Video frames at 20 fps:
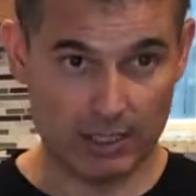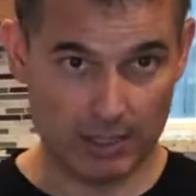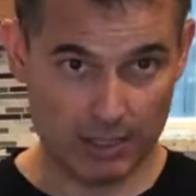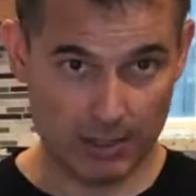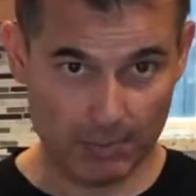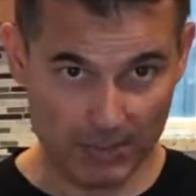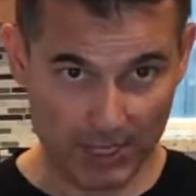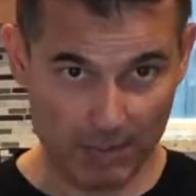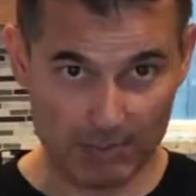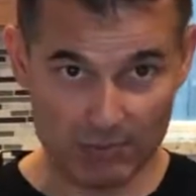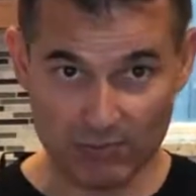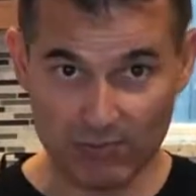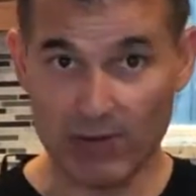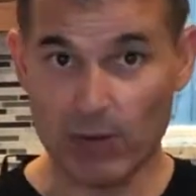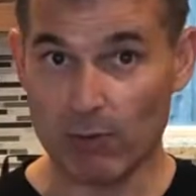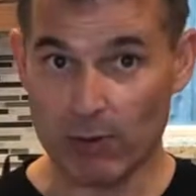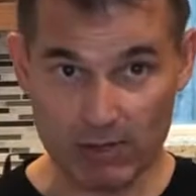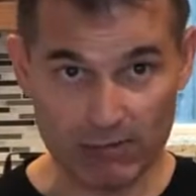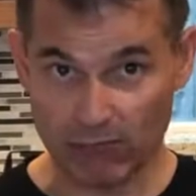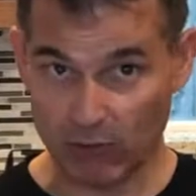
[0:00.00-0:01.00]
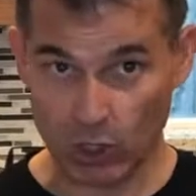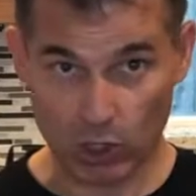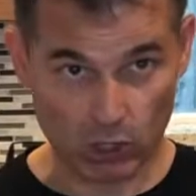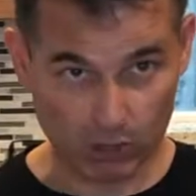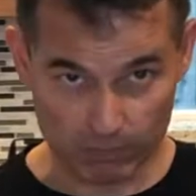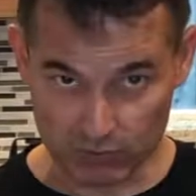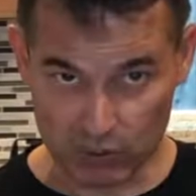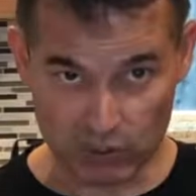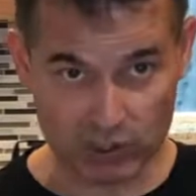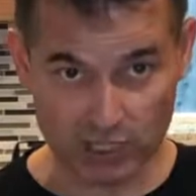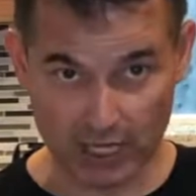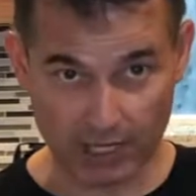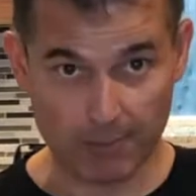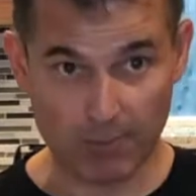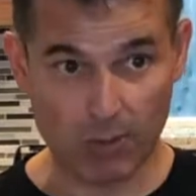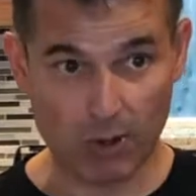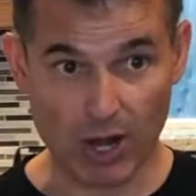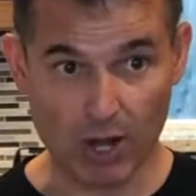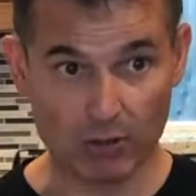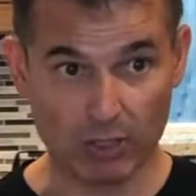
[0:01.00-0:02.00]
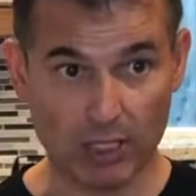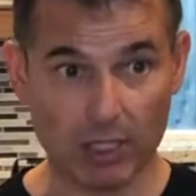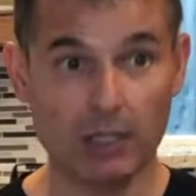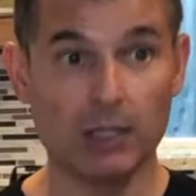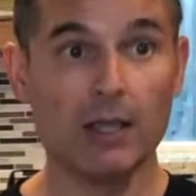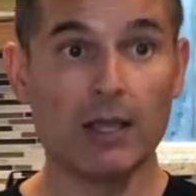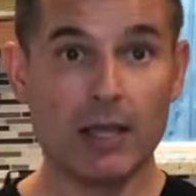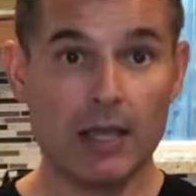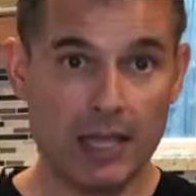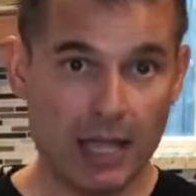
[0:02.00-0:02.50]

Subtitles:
it becomes very firm, just like a brownie,